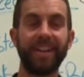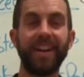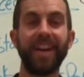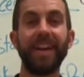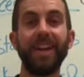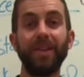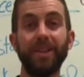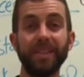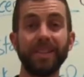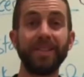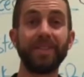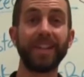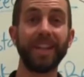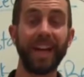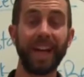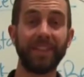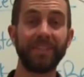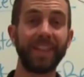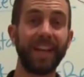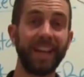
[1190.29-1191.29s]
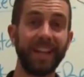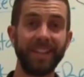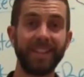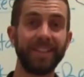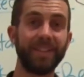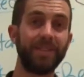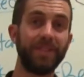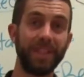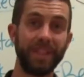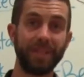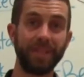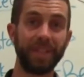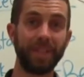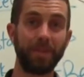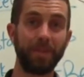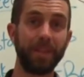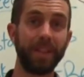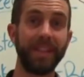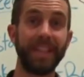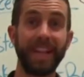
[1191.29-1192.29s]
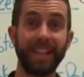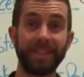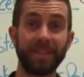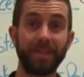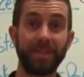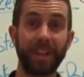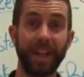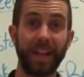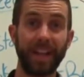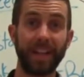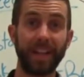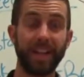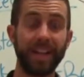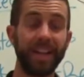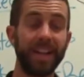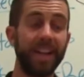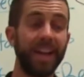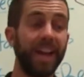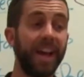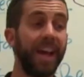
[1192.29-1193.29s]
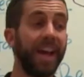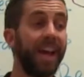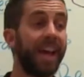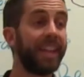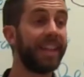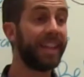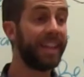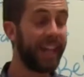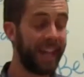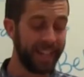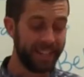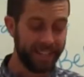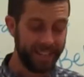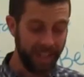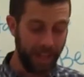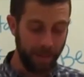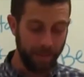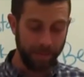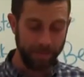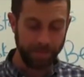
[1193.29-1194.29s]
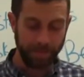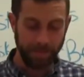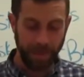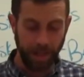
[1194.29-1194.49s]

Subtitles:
anyways, I'm gonna have to edit this video a little bit. That's okay. The next step.